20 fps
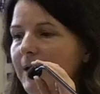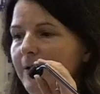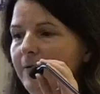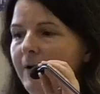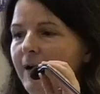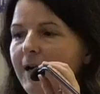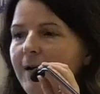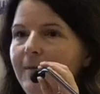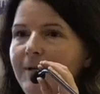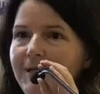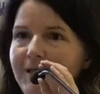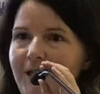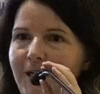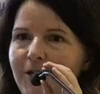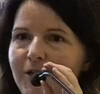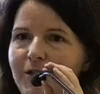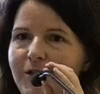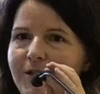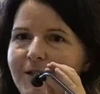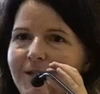
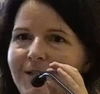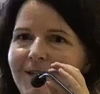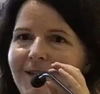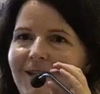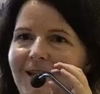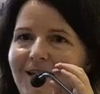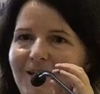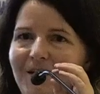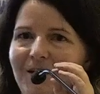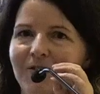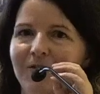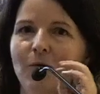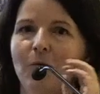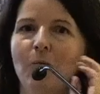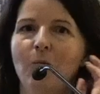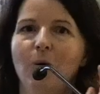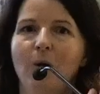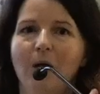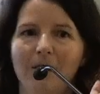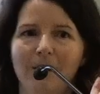recommendations then? So
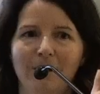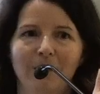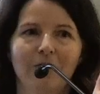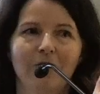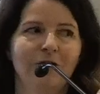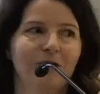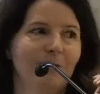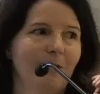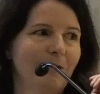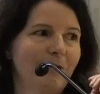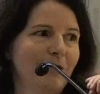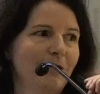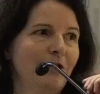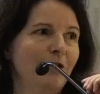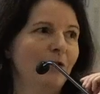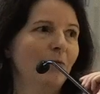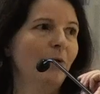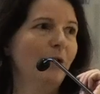what are you supposed to do? What are